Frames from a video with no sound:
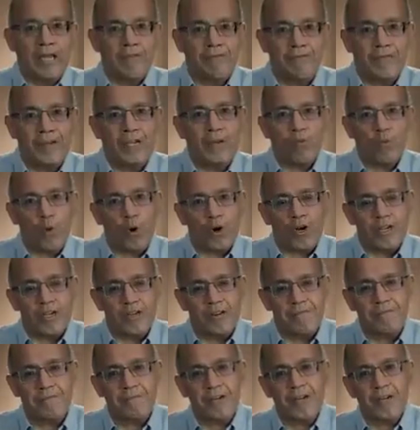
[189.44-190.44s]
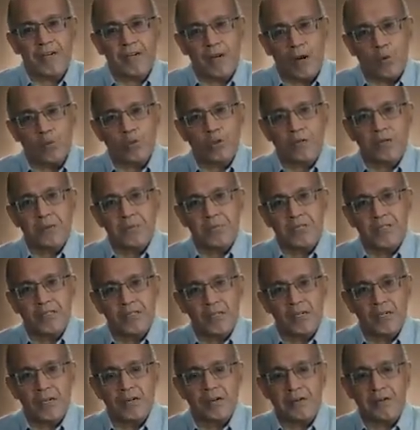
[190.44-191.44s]
If we want different outcomes in
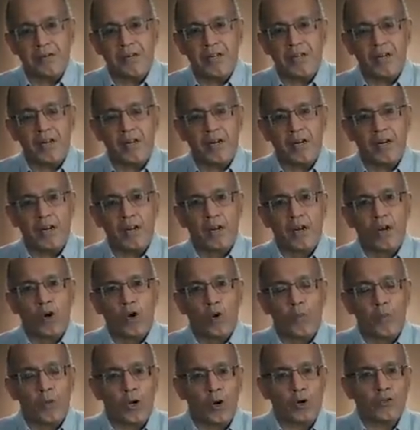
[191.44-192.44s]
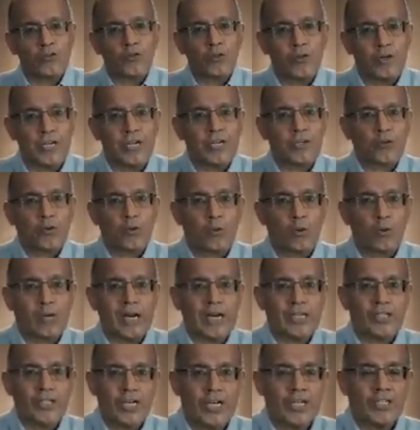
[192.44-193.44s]
the country, we also need to look
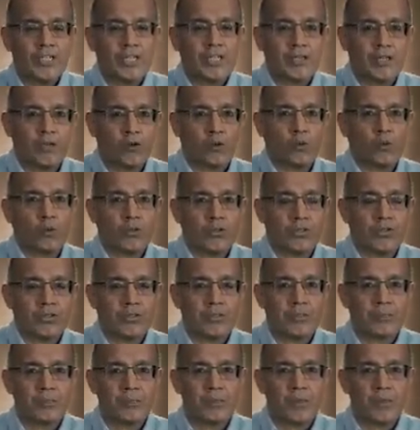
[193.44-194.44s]
at changing the rules.